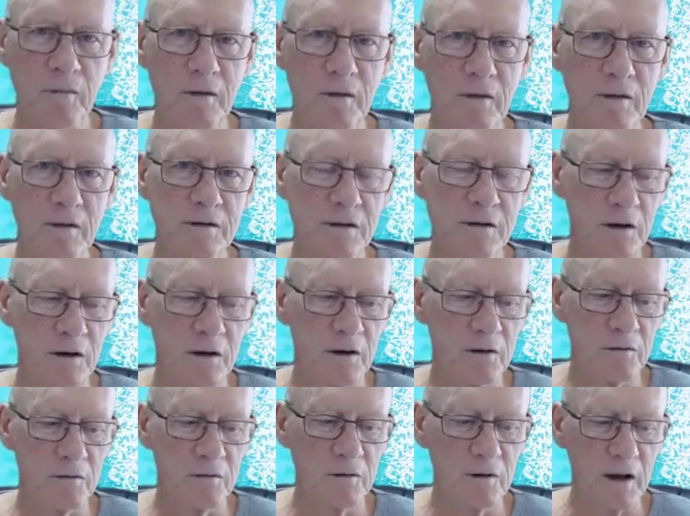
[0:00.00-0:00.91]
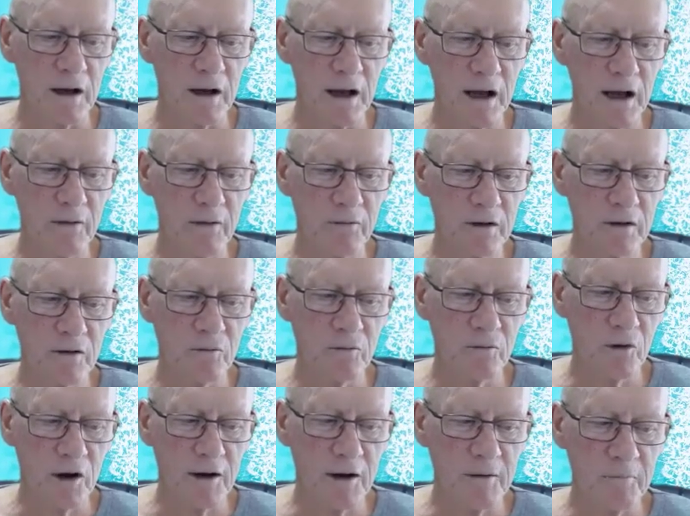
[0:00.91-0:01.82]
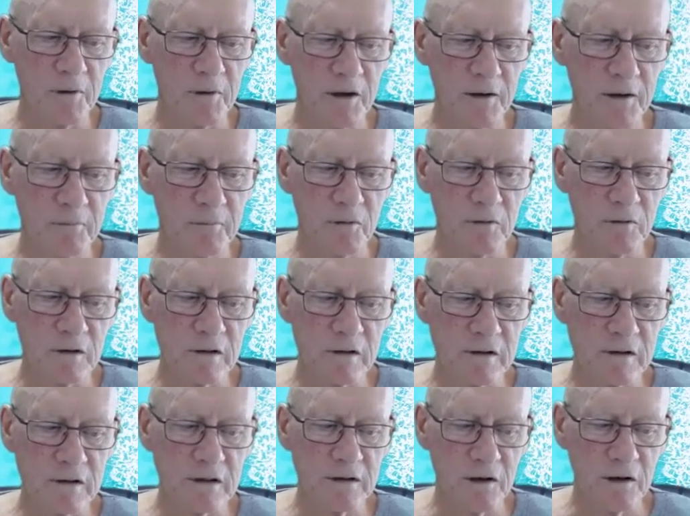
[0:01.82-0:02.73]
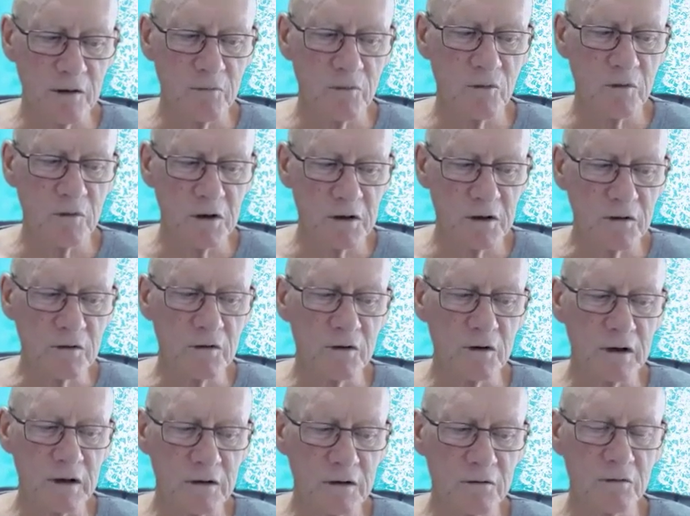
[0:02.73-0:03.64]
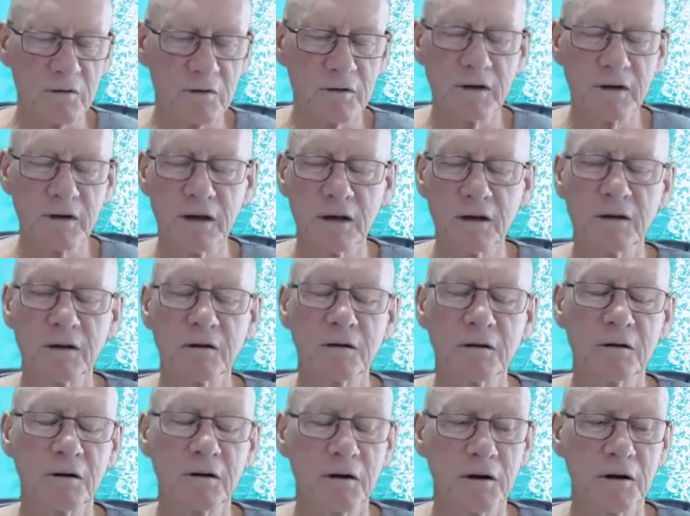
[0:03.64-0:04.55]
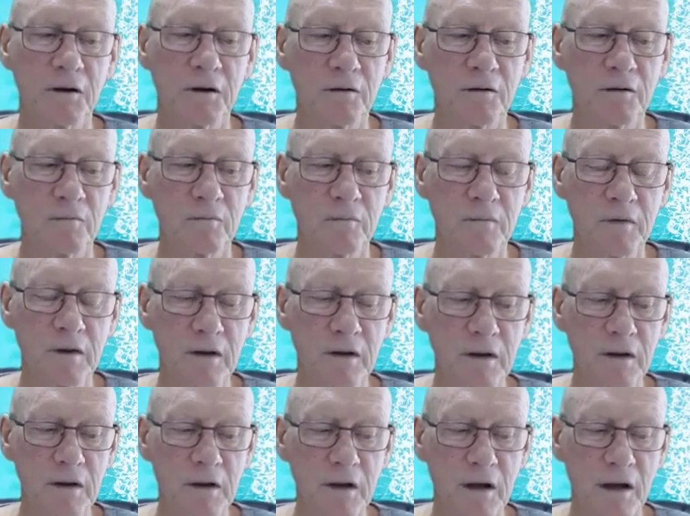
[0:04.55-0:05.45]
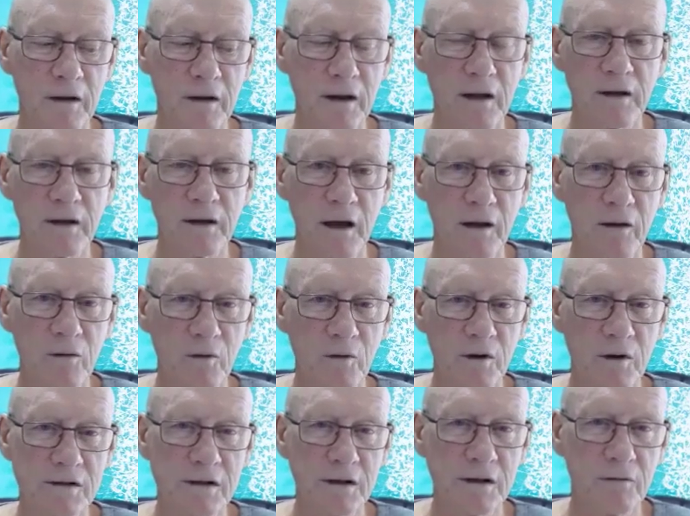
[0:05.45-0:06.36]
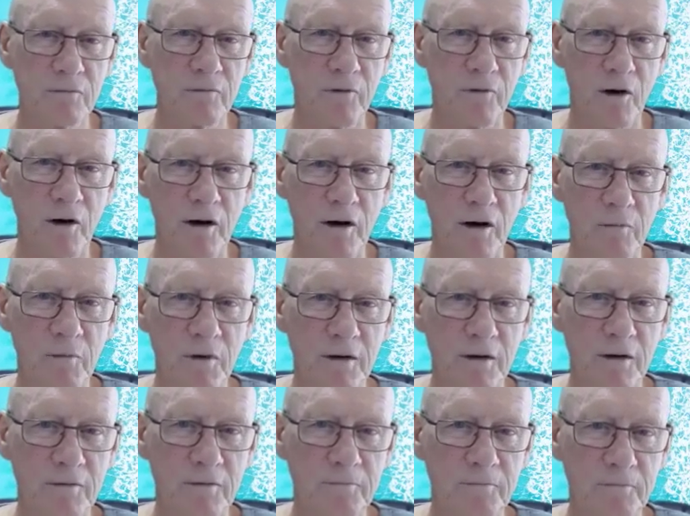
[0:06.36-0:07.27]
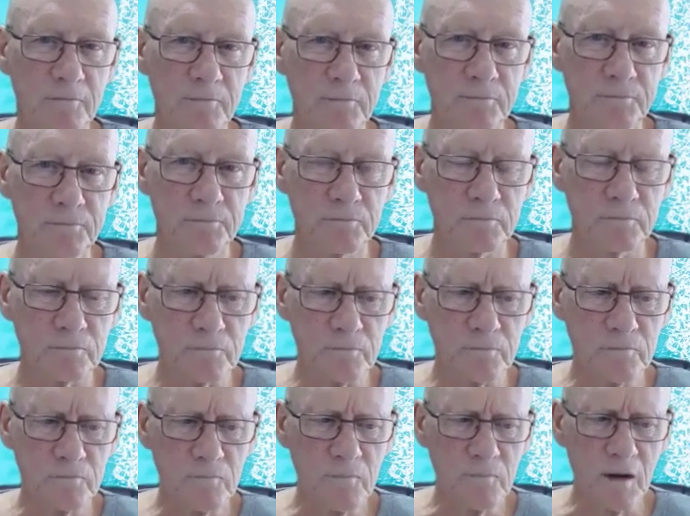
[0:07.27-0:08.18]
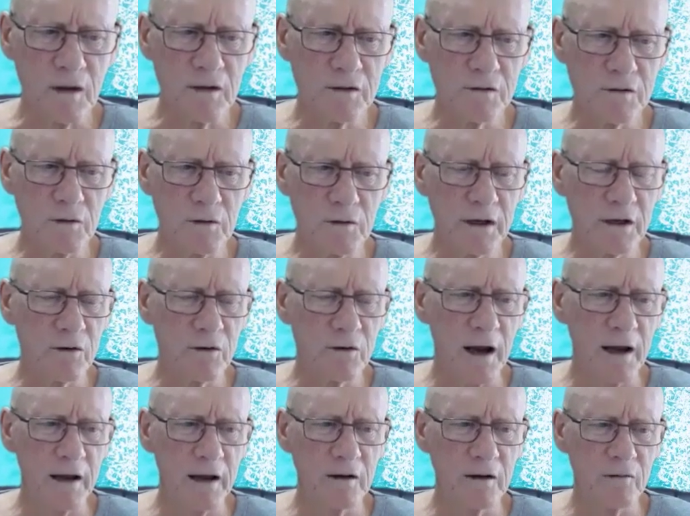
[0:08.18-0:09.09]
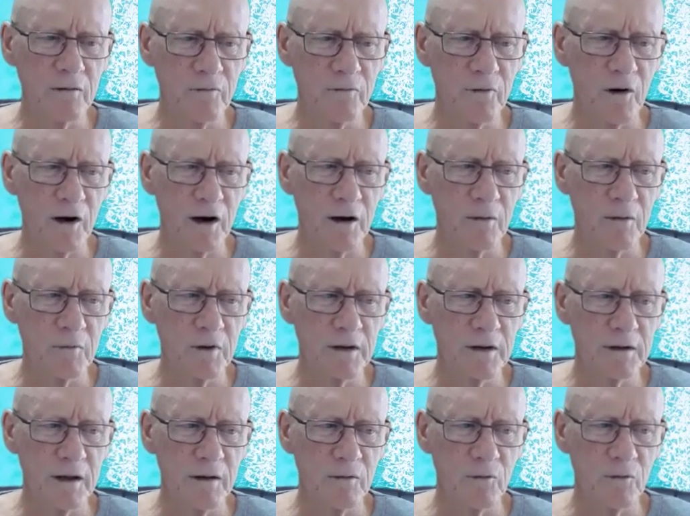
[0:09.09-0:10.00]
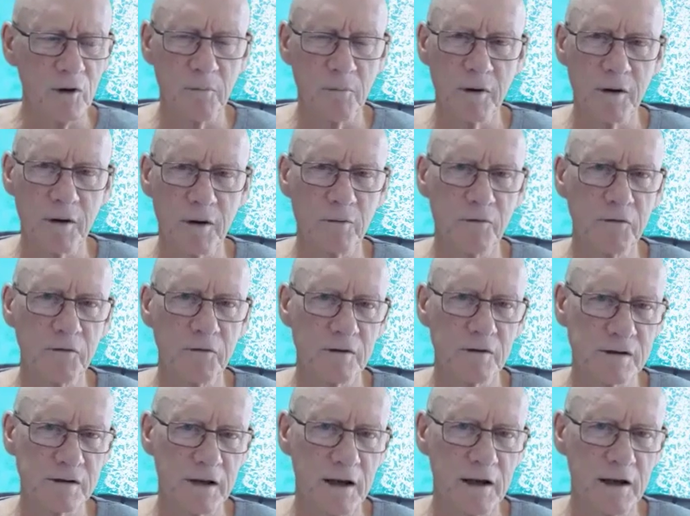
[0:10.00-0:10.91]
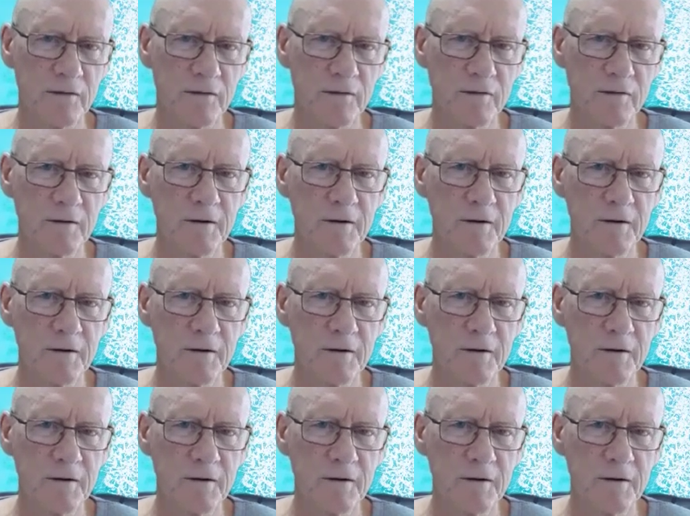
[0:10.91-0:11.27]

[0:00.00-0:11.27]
So having the right people is the number one critical thing. And then the other one's the environment. It's really creating an environment where people feel safe.